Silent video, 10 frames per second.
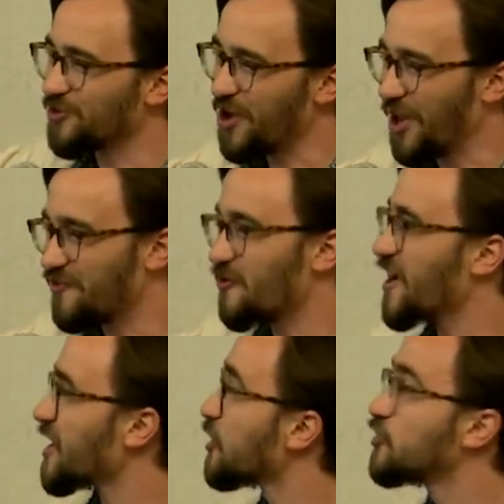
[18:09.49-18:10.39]
the naive
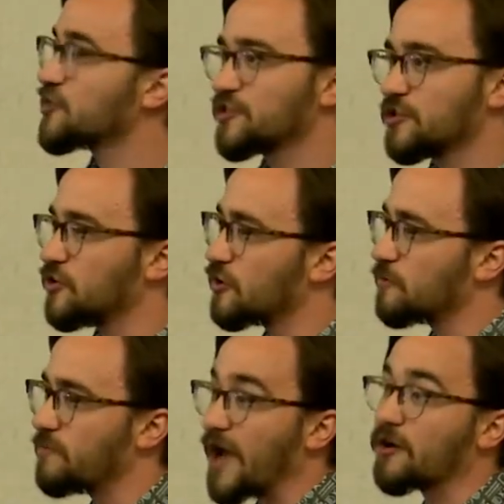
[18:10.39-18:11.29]
way, your
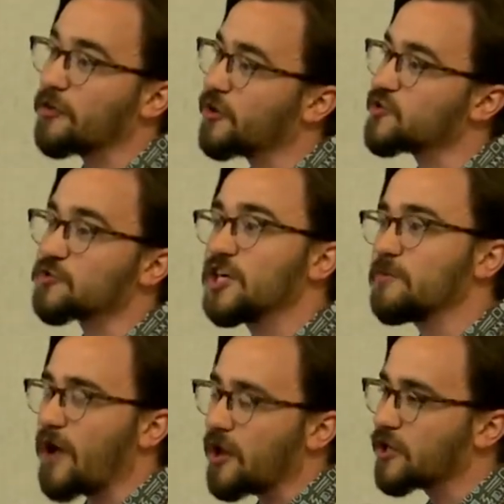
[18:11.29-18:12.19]
background threads will
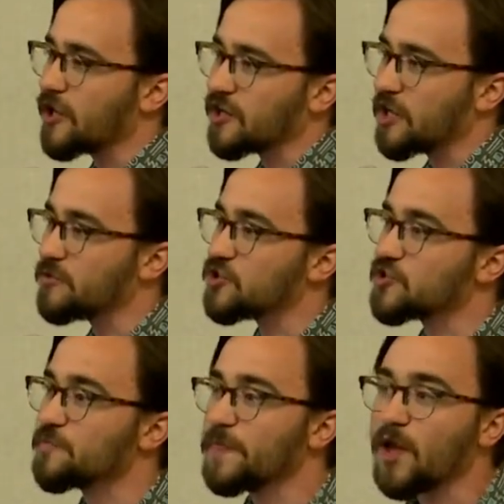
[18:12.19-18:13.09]
keep allocating
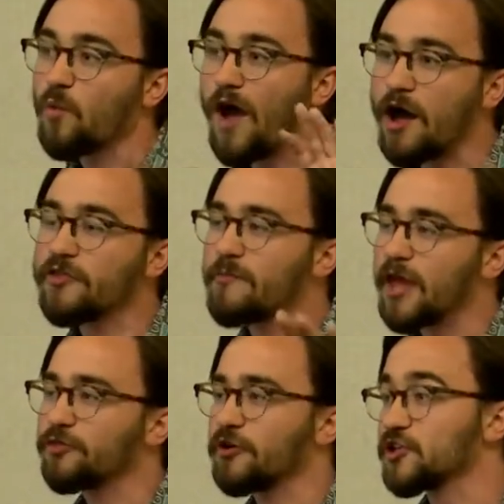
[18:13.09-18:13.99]
images while the
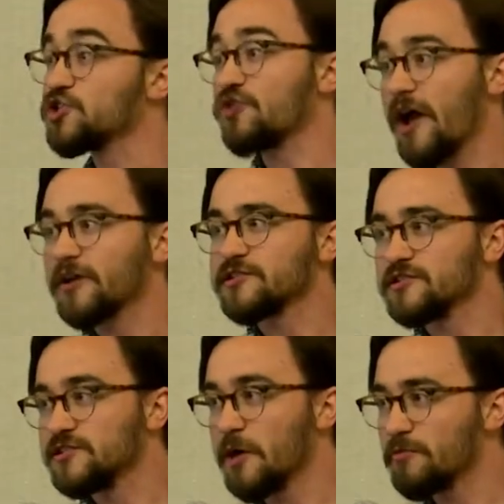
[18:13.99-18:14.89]
main thread is trying to
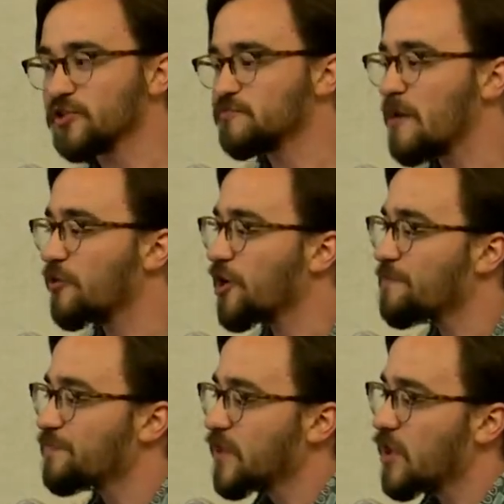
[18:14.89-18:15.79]
dump this memory.
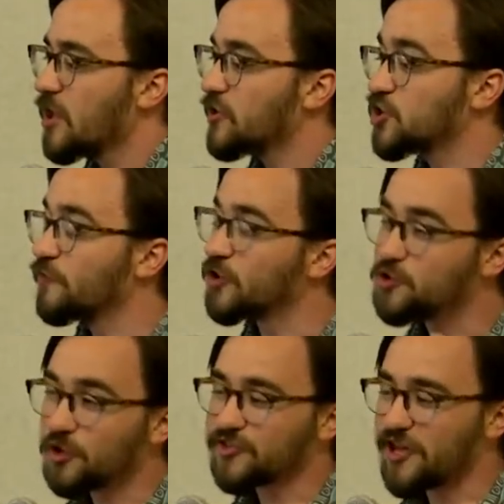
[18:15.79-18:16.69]
So if you're
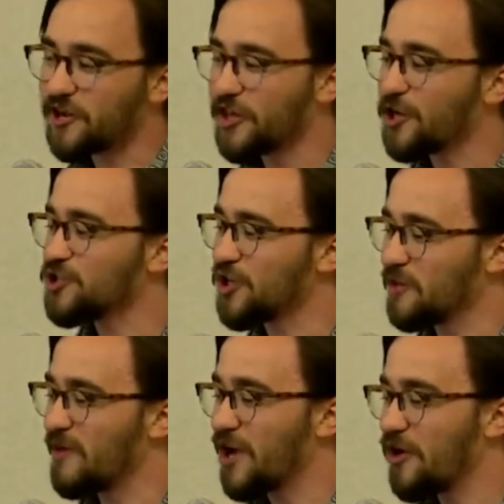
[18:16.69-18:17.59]
doing this allocation in the
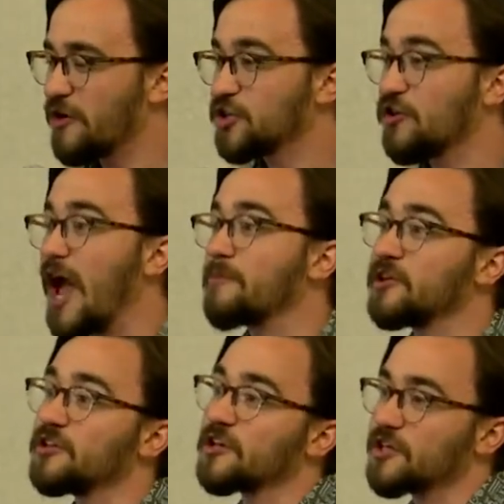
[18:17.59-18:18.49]
background, your app can
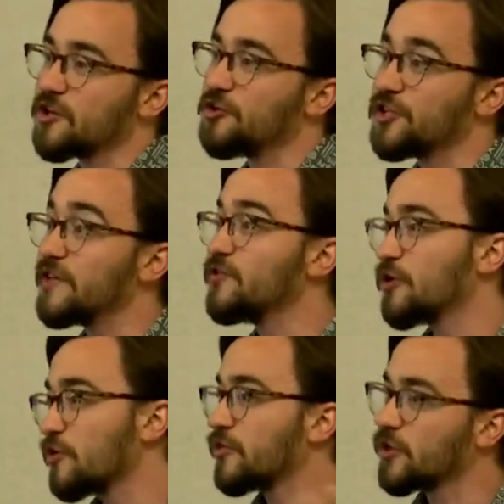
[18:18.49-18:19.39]
get killed even though
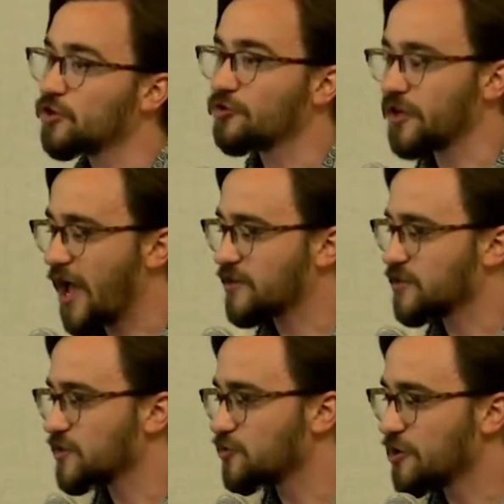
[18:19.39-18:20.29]
you think you're reacting
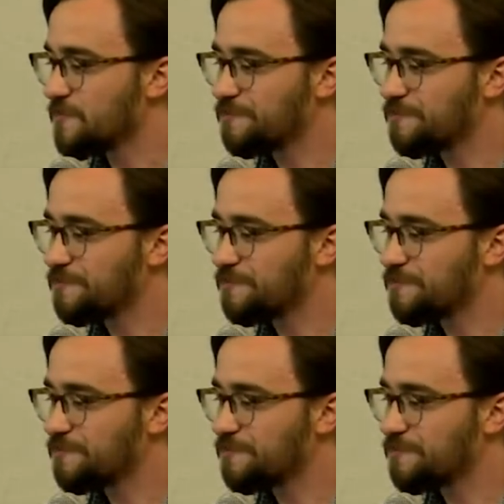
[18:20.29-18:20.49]
to it.